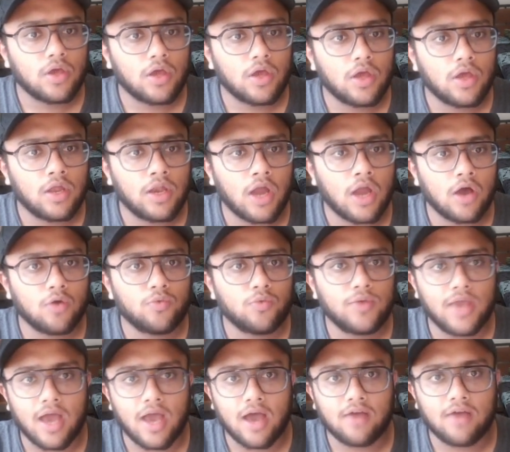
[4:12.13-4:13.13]
Now we
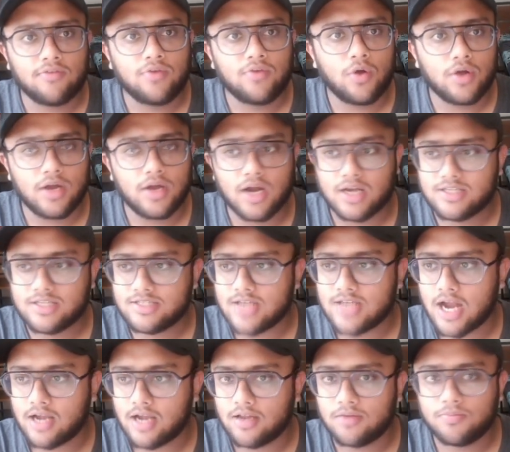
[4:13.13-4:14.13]
have loaded our
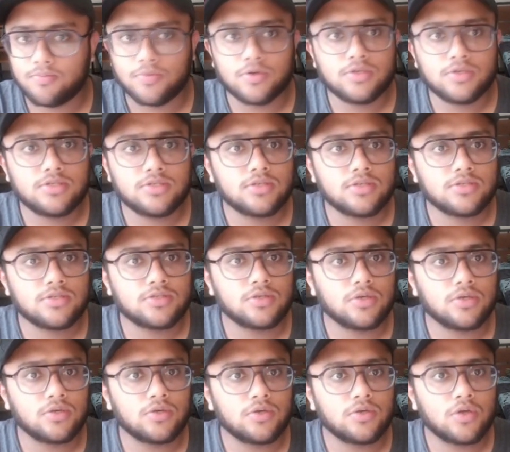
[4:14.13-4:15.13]
static pose.
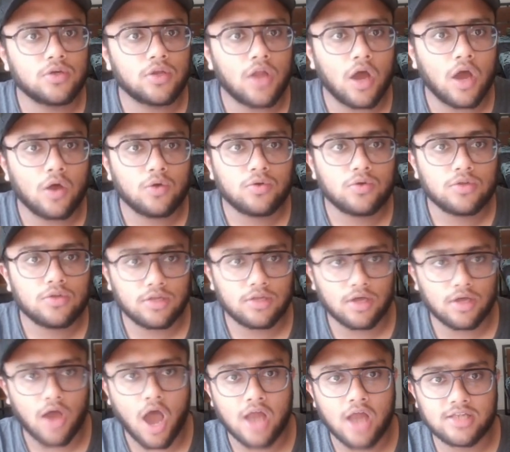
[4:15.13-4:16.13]
So now the
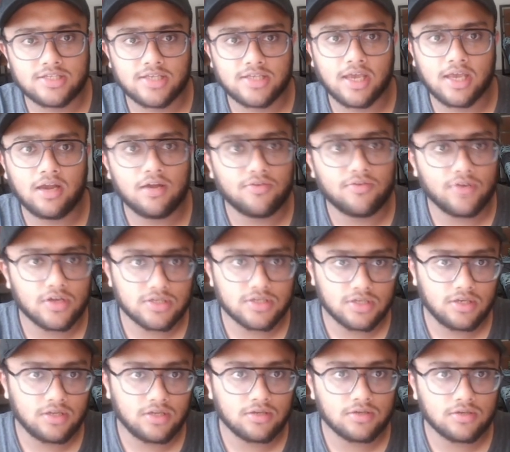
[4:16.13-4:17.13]
unscaled version,
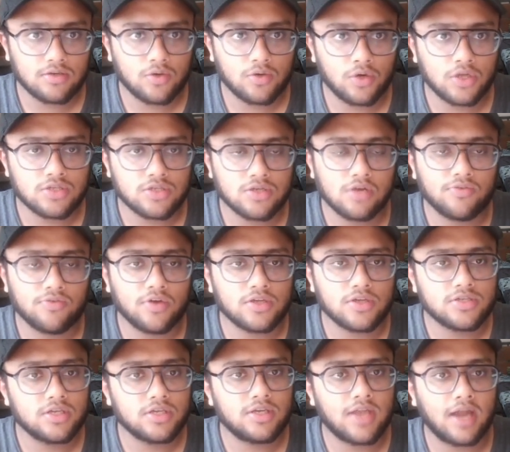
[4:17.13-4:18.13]
the original
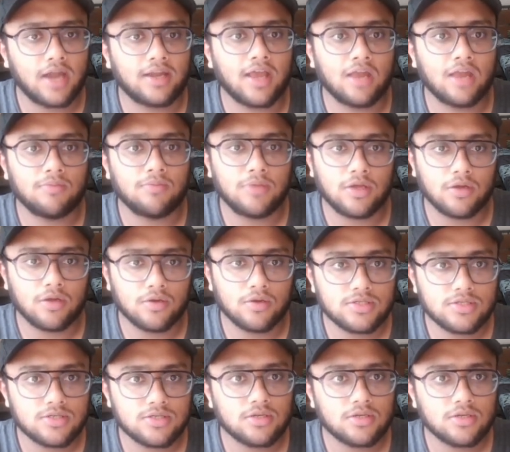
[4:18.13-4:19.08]
version, that can be closed.